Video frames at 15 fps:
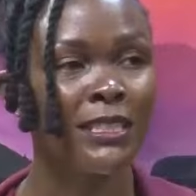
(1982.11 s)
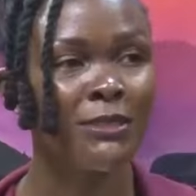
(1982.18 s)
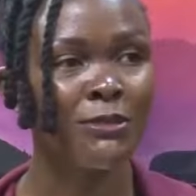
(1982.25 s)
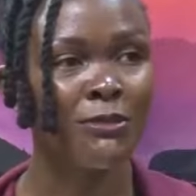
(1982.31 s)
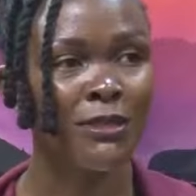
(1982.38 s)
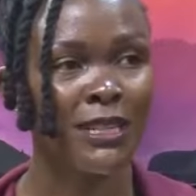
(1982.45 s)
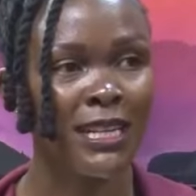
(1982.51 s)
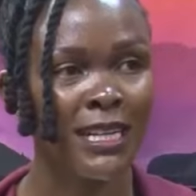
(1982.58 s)
it
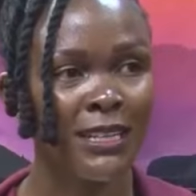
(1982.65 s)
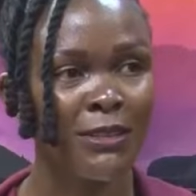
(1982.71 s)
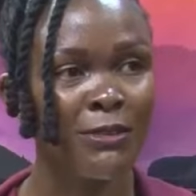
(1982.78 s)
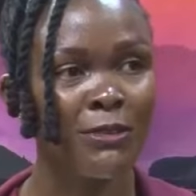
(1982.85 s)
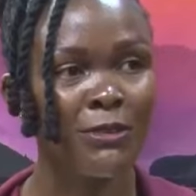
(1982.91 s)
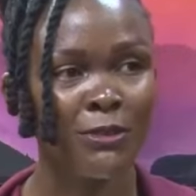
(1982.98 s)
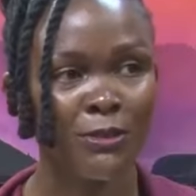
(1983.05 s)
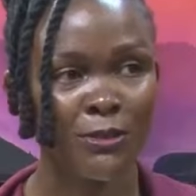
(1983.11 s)
to run
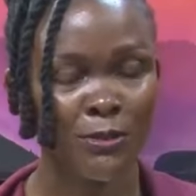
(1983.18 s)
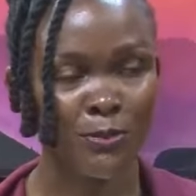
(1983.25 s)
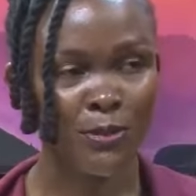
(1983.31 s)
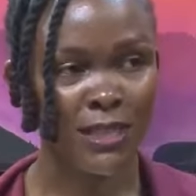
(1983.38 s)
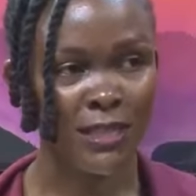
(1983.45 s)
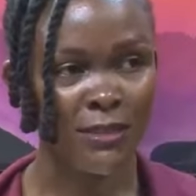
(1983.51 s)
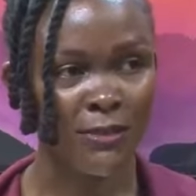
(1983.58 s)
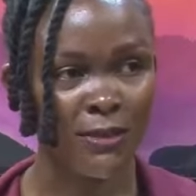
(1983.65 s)
on
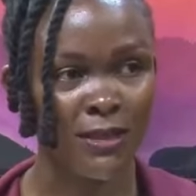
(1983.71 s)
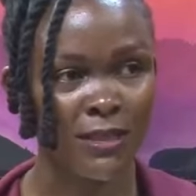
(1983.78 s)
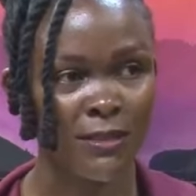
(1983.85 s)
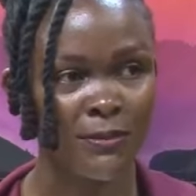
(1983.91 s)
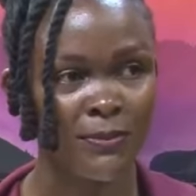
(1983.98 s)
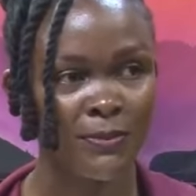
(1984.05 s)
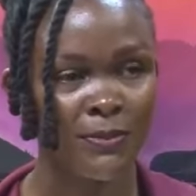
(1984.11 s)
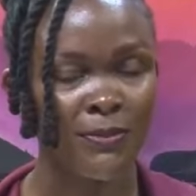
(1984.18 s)
autopilot.
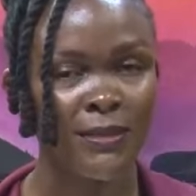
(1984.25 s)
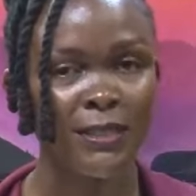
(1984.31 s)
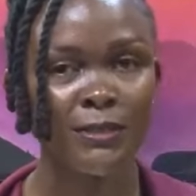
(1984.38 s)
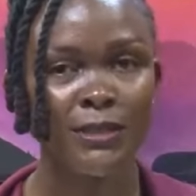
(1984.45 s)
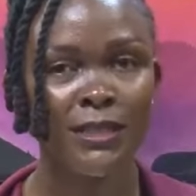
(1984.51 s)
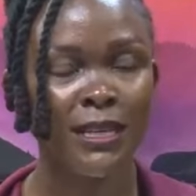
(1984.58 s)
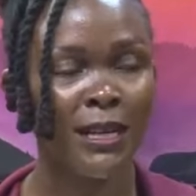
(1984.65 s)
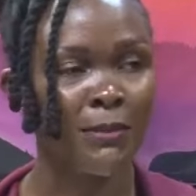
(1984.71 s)
You
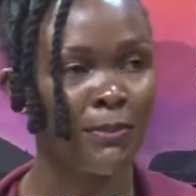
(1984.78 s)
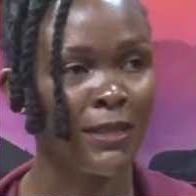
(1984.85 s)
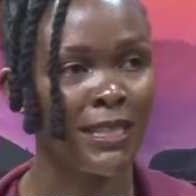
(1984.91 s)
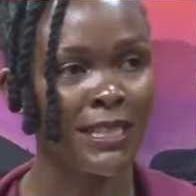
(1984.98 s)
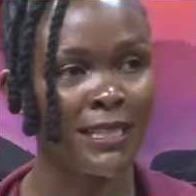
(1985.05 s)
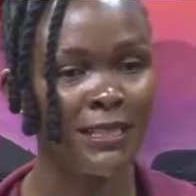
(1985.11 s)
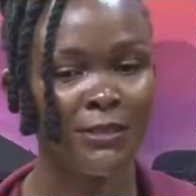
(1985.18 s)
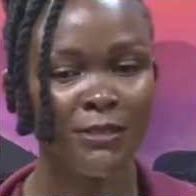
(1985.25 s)
see, a
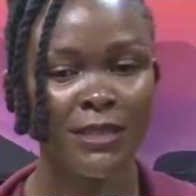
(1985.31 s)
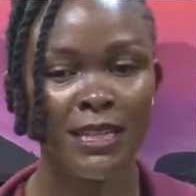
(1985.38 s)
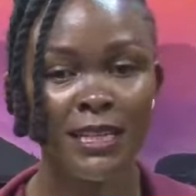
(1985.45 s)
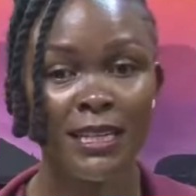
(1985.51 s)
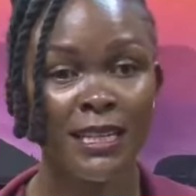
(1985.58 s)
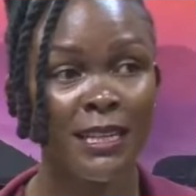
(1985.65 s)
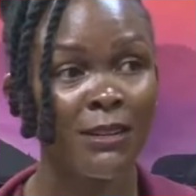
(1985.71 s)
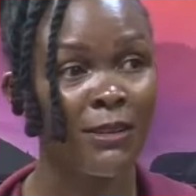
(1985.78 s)
plane, you
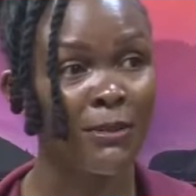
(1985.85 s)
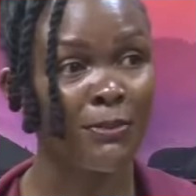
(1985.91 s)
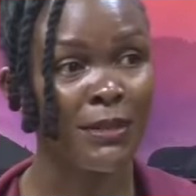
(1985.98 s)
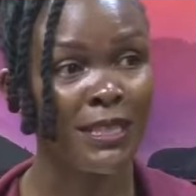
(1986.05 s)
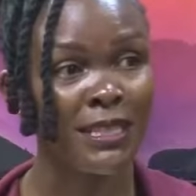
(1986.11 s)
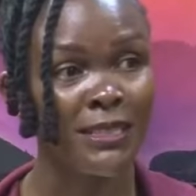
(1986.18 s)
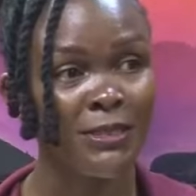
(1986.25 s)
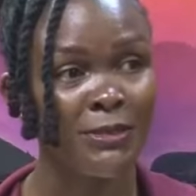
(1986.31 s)
can allow a
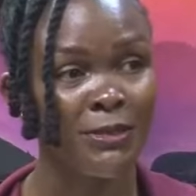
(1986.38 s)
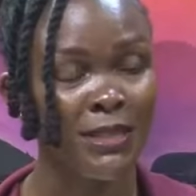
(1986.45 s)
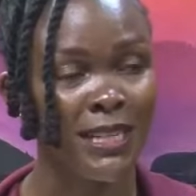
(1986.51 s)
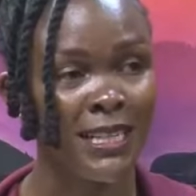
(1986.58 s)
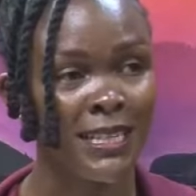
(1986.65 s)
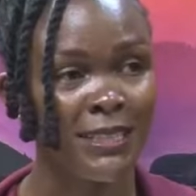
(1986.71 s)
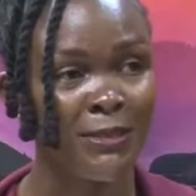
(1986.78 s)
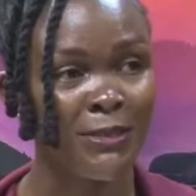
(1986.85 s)
plane to
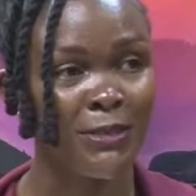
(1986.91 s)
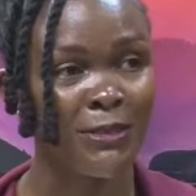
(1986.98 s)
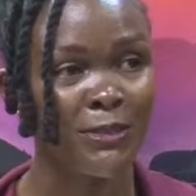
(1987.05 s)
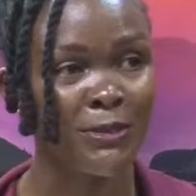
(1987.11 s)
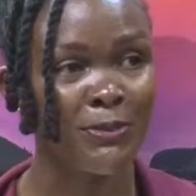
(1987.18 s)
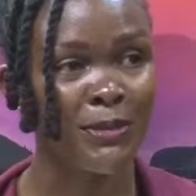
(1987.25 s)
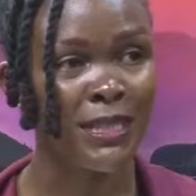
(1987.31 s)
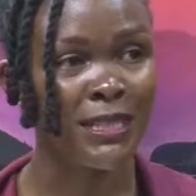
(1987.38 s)
run on
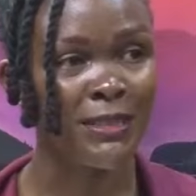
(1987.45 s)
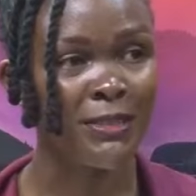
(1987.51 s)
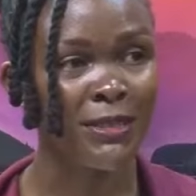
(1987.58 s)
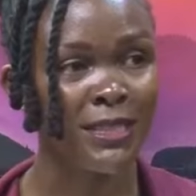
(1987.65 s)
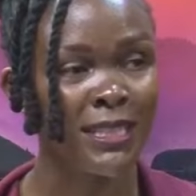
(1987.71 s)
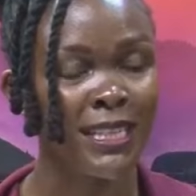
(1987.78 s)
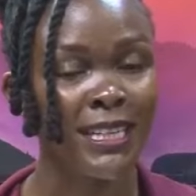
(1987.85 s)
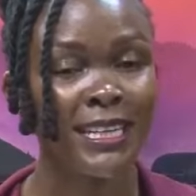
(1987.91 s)

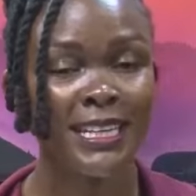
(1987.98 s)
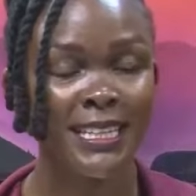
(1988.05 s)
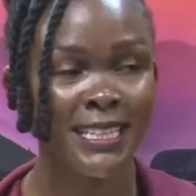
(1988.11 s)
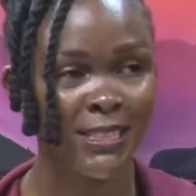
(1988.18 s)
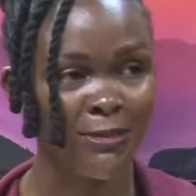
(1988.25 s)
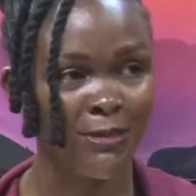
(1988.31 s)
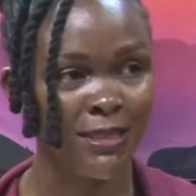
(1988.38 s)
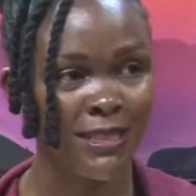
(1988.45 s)
autopilot and
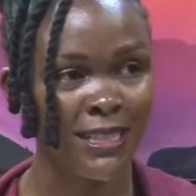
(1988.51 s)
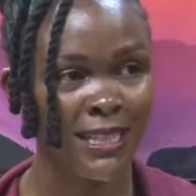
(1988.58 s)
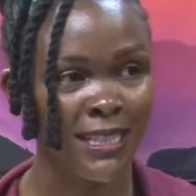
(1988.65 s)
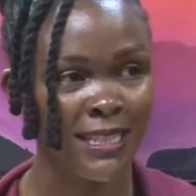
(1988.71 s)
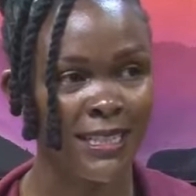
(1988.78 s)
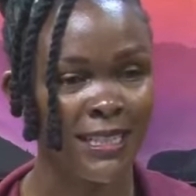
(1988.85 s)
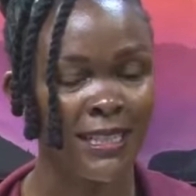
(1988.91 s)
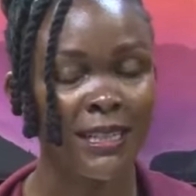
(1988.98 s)
it will
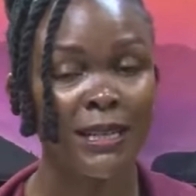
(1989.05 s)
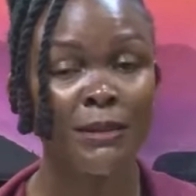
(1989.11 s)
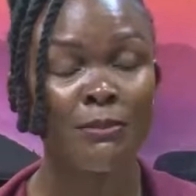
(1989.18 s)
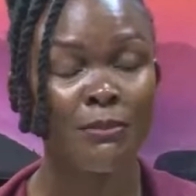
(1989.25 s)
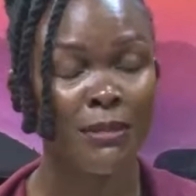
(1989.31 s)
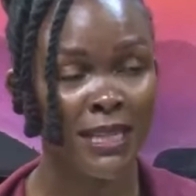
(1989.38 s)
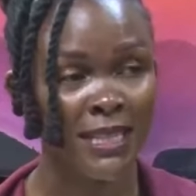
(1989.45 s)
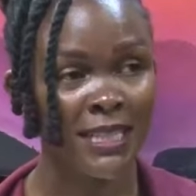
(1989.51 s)
run.
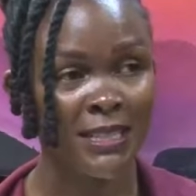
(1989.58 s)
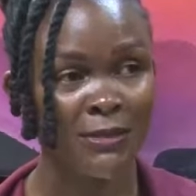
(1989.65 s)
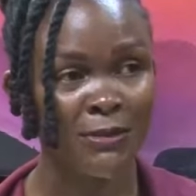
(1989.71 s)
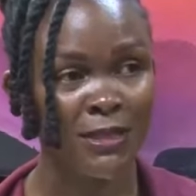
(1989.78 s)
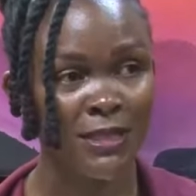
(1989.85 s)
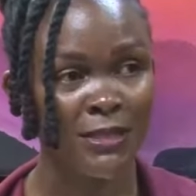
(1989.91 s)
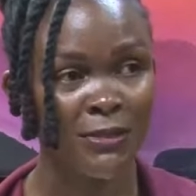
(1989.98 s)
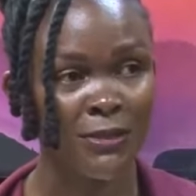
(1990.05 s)
Marriage
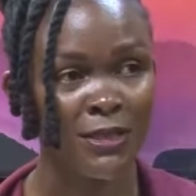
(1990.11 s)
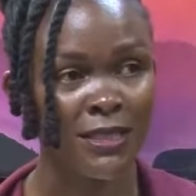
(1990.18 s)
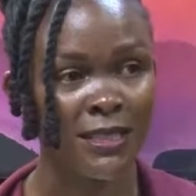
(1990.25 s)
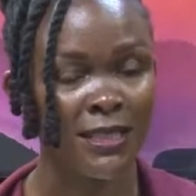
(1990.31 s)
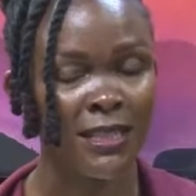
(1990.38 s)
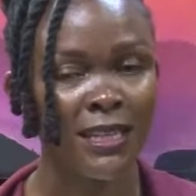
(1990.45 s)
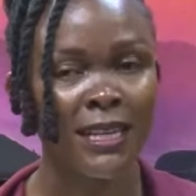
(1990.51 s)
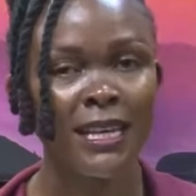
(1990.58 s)
will not.
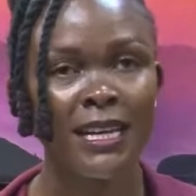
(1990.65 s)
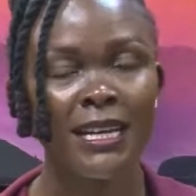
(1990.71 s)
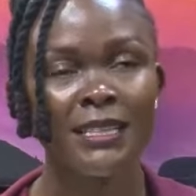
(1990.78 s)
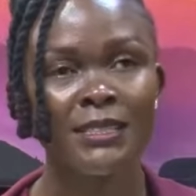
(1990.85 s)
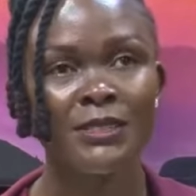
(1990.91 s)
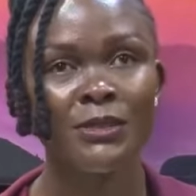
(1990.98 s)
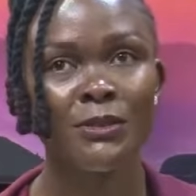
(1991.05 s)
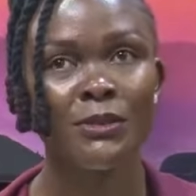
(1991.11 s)

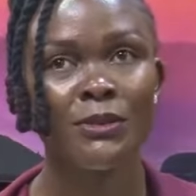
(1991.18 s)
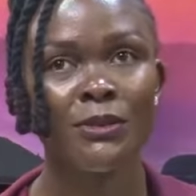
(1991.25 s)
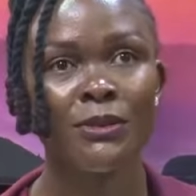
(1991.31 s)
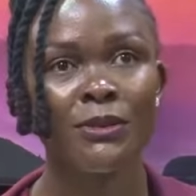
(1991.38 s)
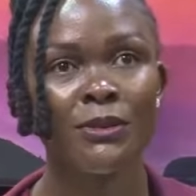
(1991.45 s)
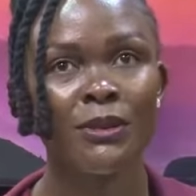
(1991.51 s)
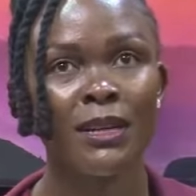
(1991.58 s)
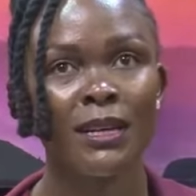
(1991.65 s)
And
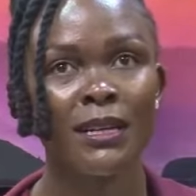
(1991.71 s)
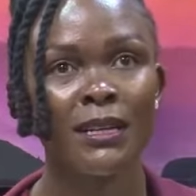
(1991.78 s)
so